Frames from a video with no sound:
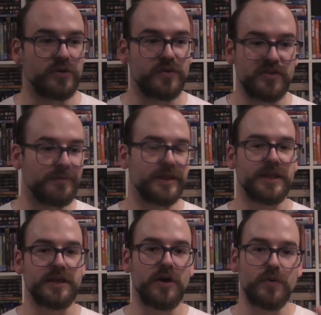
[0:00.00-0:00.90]
What used to be
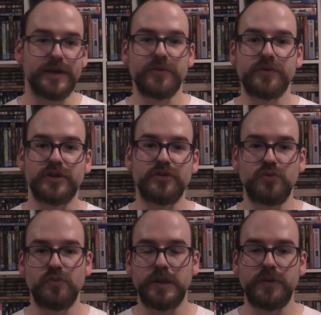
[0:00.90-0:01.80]
the, oh, here are the
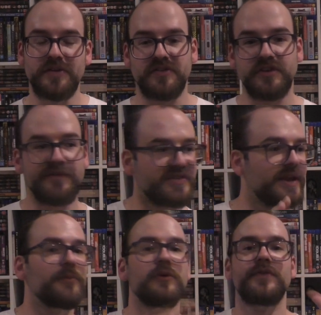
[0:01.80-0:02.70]
new Blu-rays and stuff, has
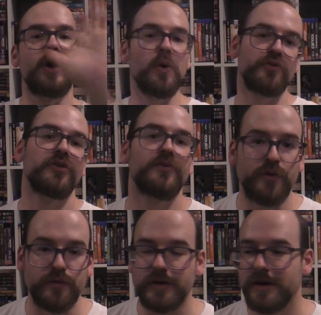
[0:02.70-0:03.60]
now moved the whole shelf
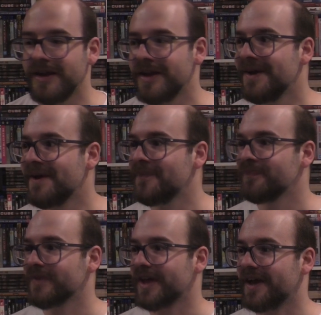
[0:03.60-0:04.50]
over.
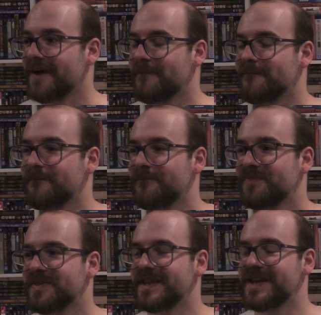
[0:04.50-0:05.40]

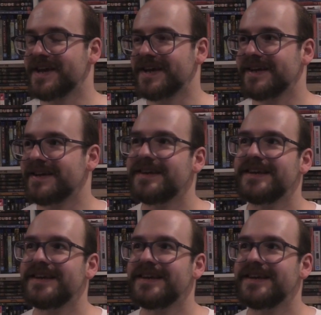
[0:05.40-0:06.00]
Yeah.